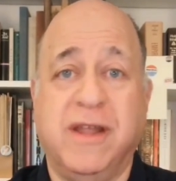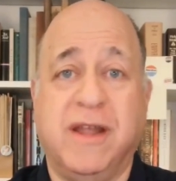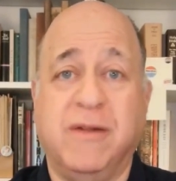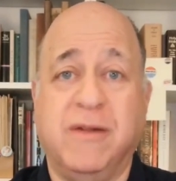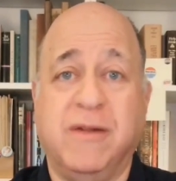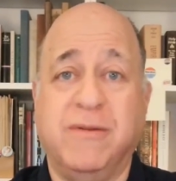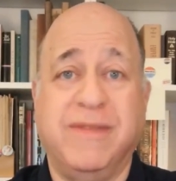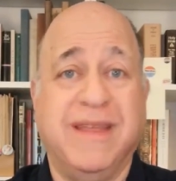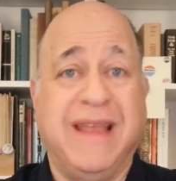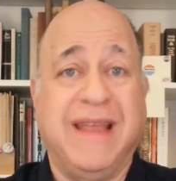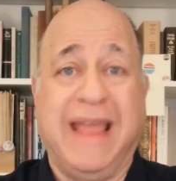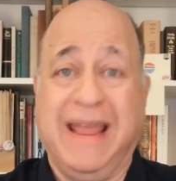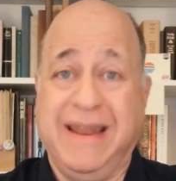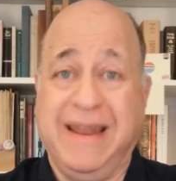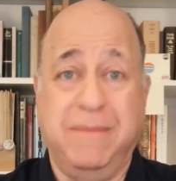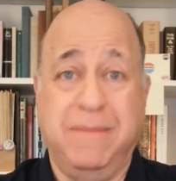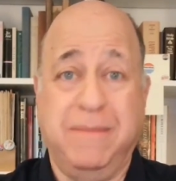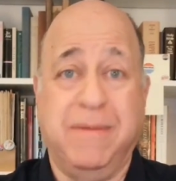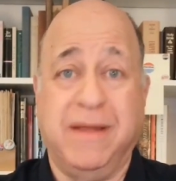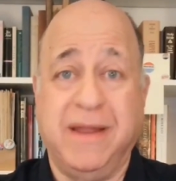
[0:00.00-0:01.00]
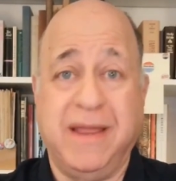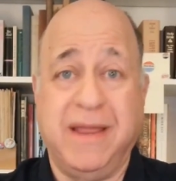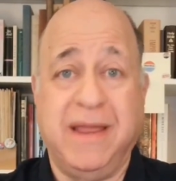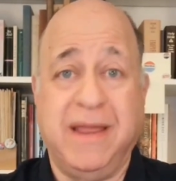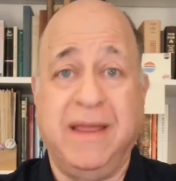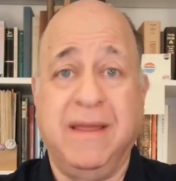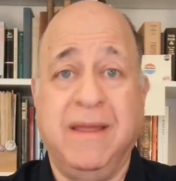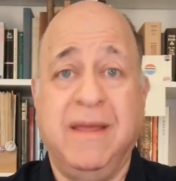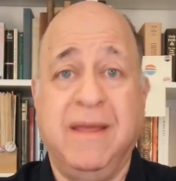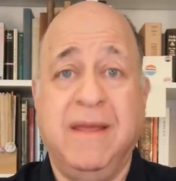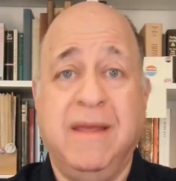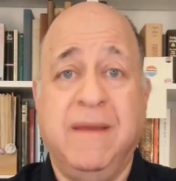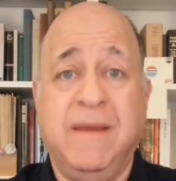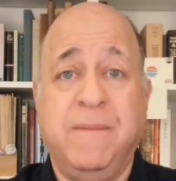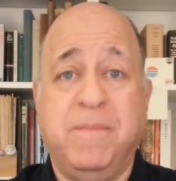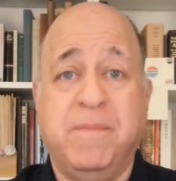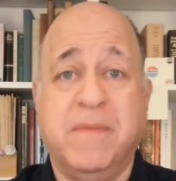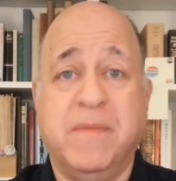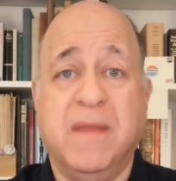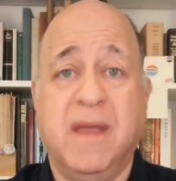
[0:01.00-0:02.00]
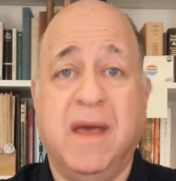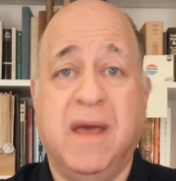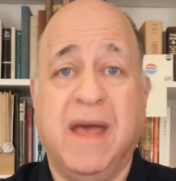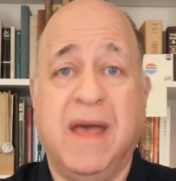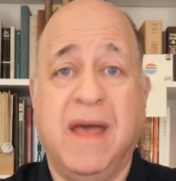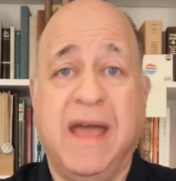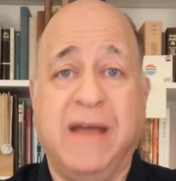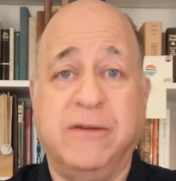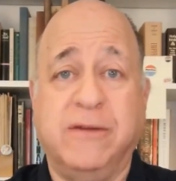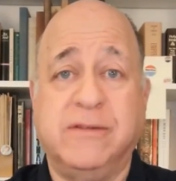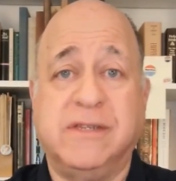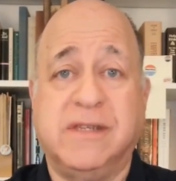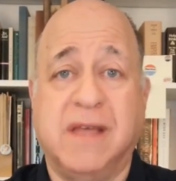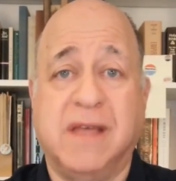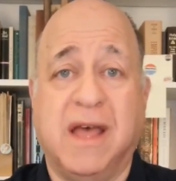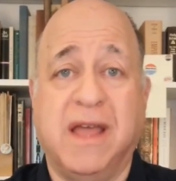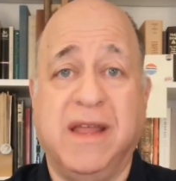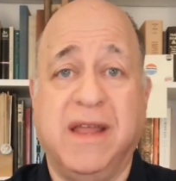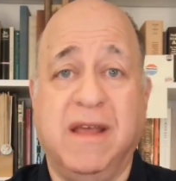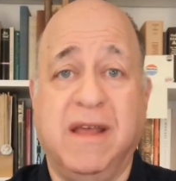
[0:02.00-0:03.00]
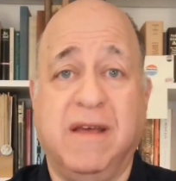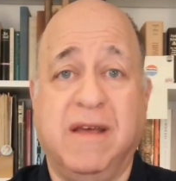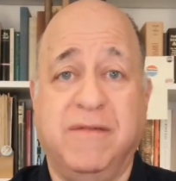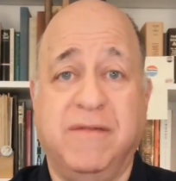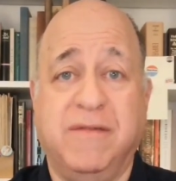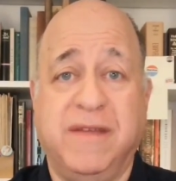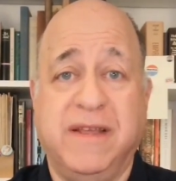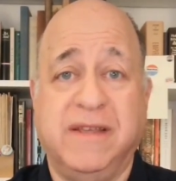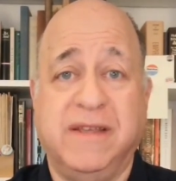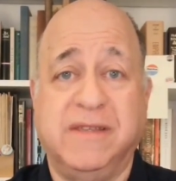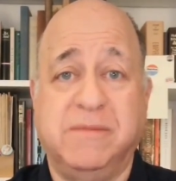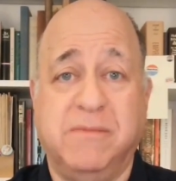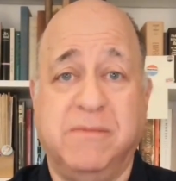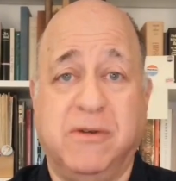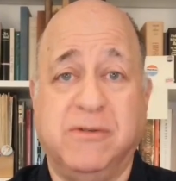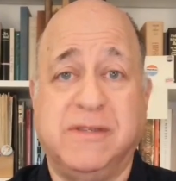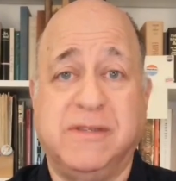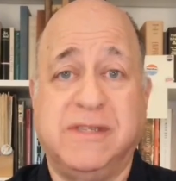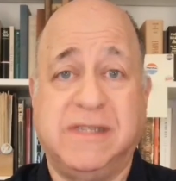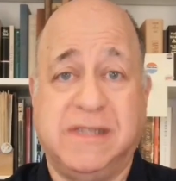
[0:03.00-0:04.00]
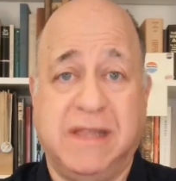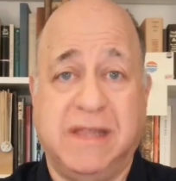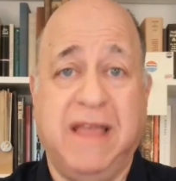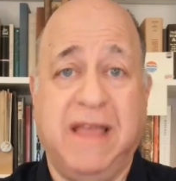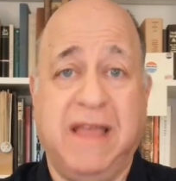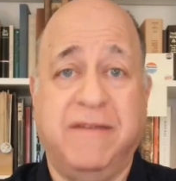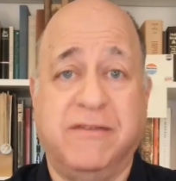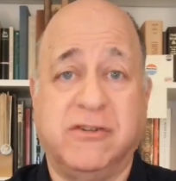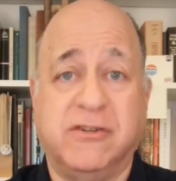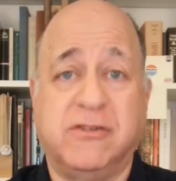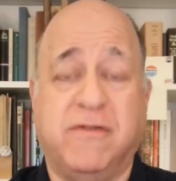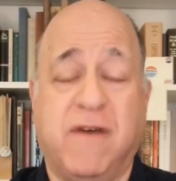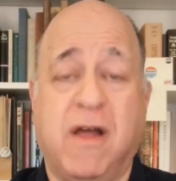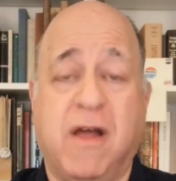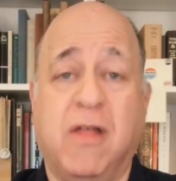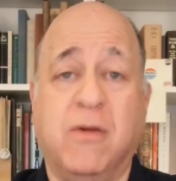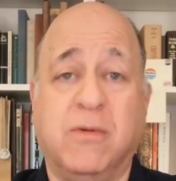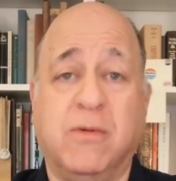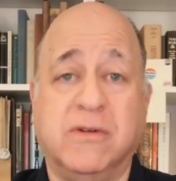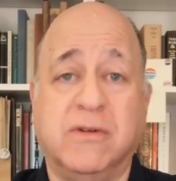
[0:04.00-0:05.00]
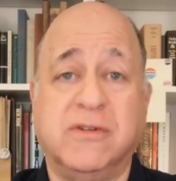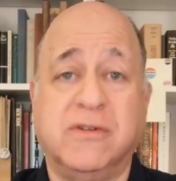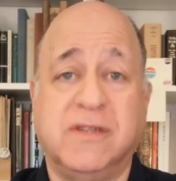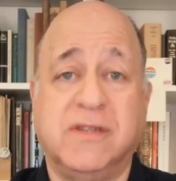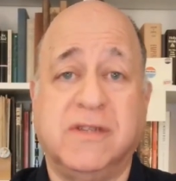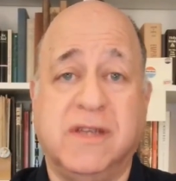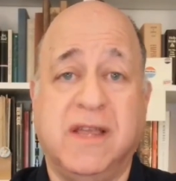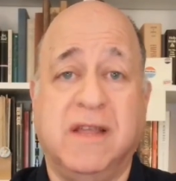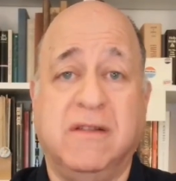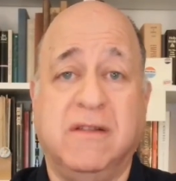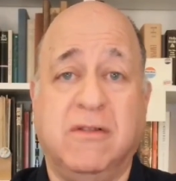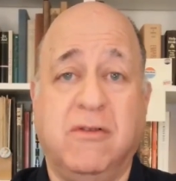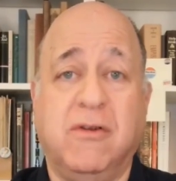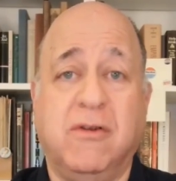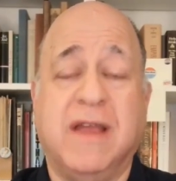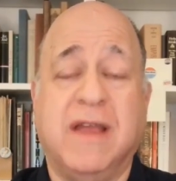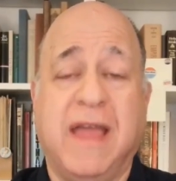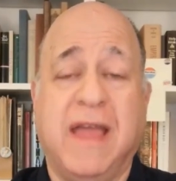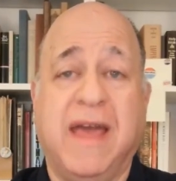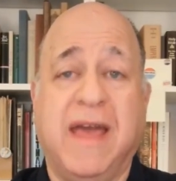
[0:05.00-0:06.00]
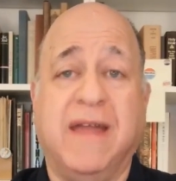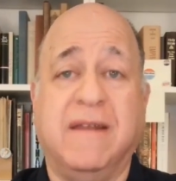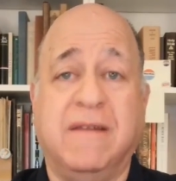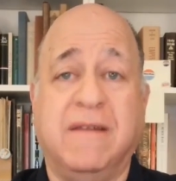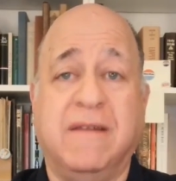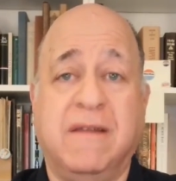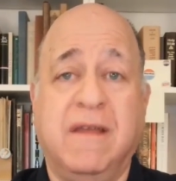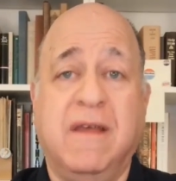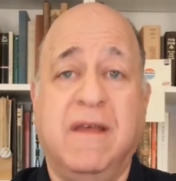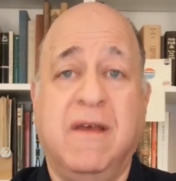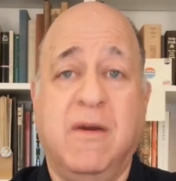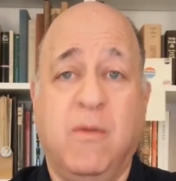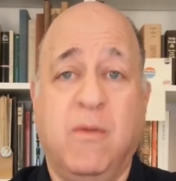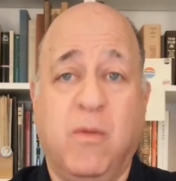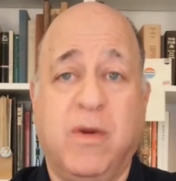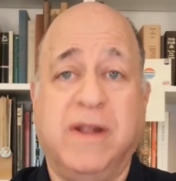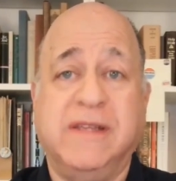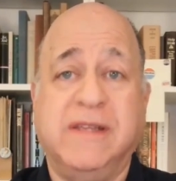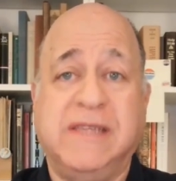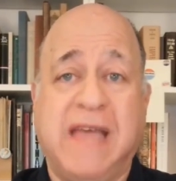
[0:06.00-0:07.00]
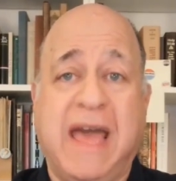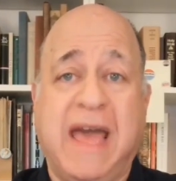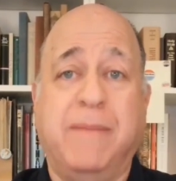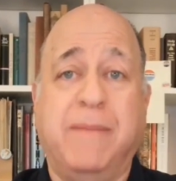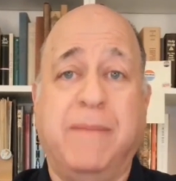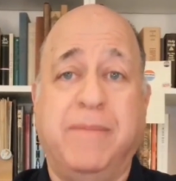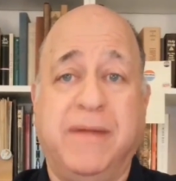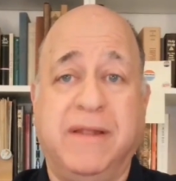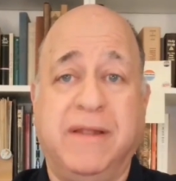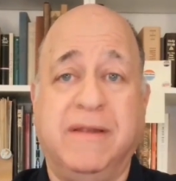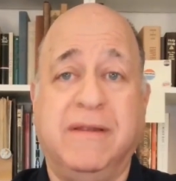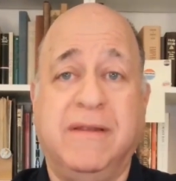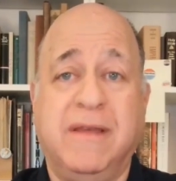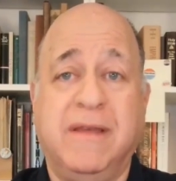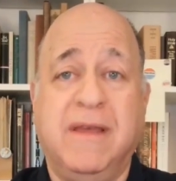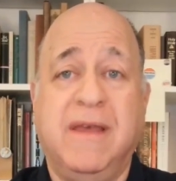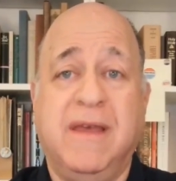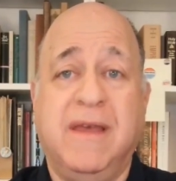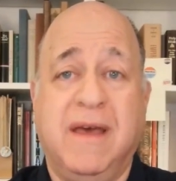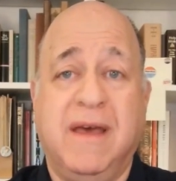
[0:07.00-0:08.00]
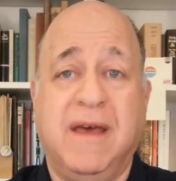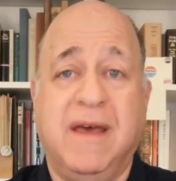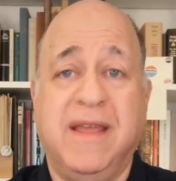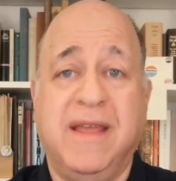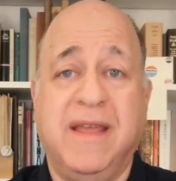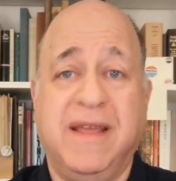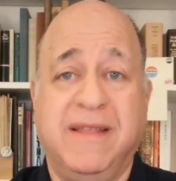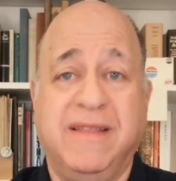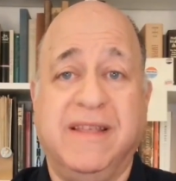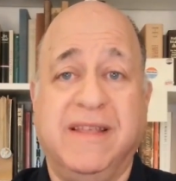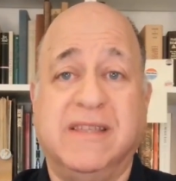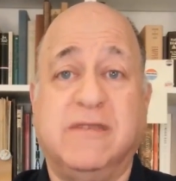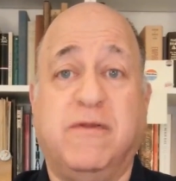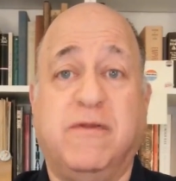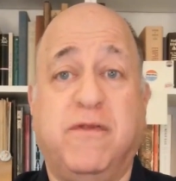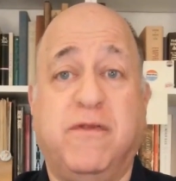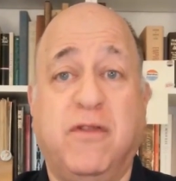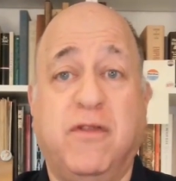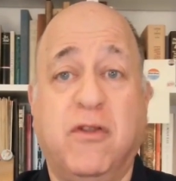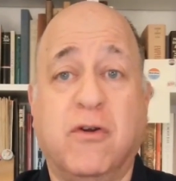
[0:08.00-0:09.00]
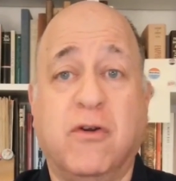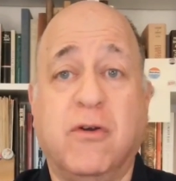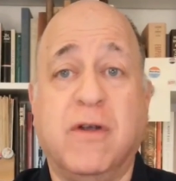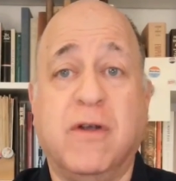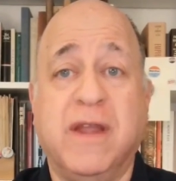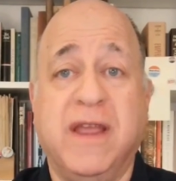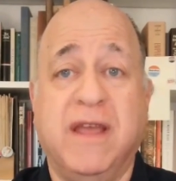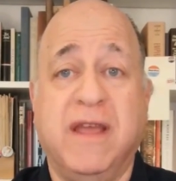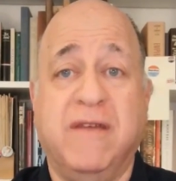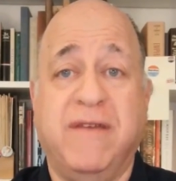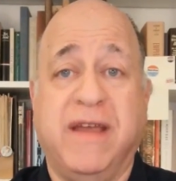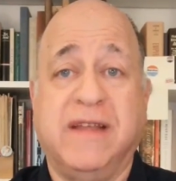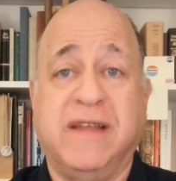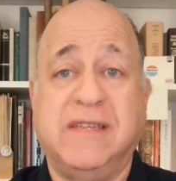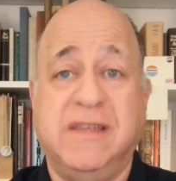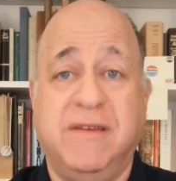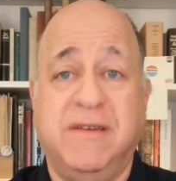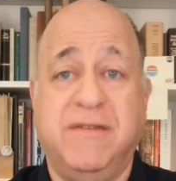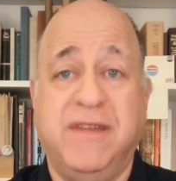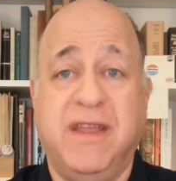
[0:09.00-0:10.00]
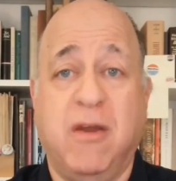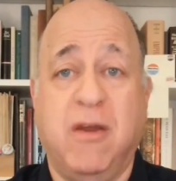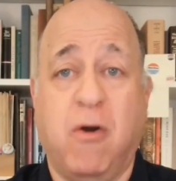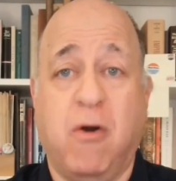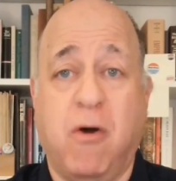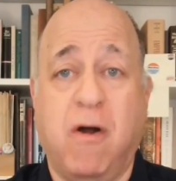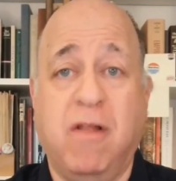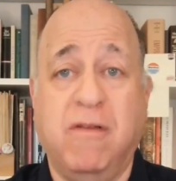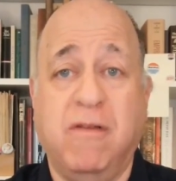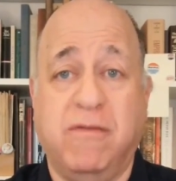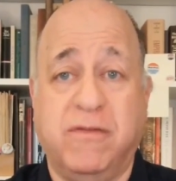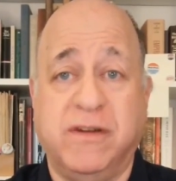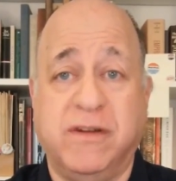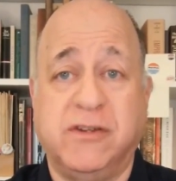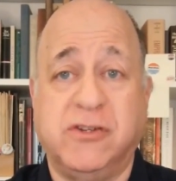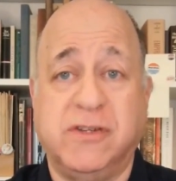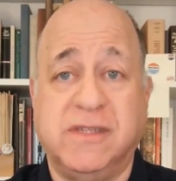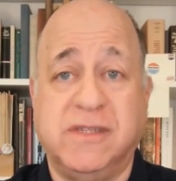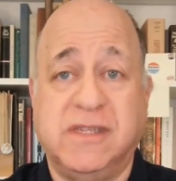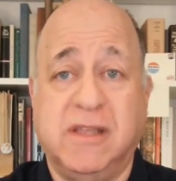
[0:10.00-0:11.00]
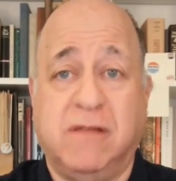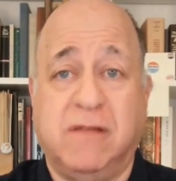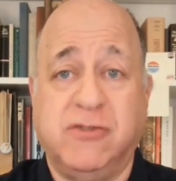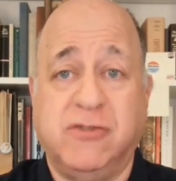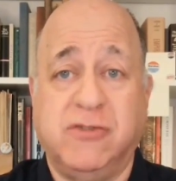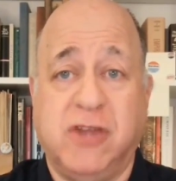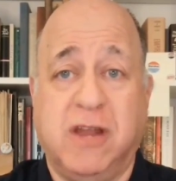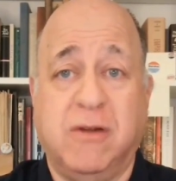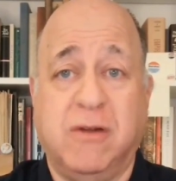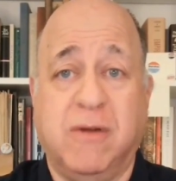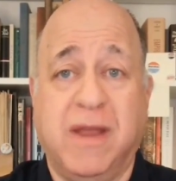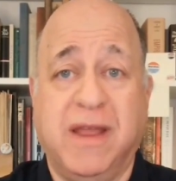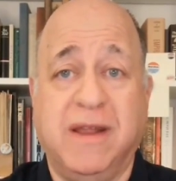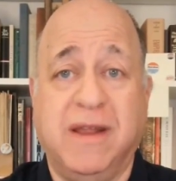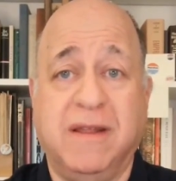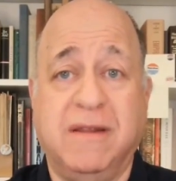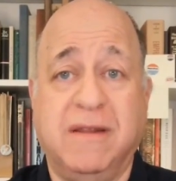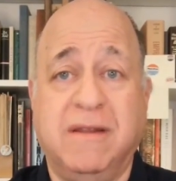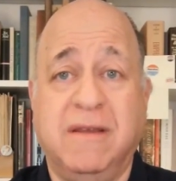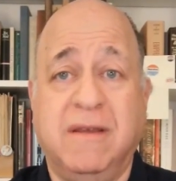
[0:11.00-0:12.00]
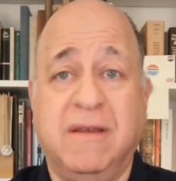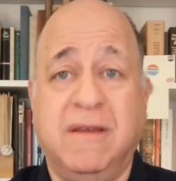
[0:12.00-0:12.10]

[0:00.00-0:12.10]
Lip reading: I don't think anybody outside of his most slavish followers can look at what has happened in this flurry of activity, all of which is self-generated.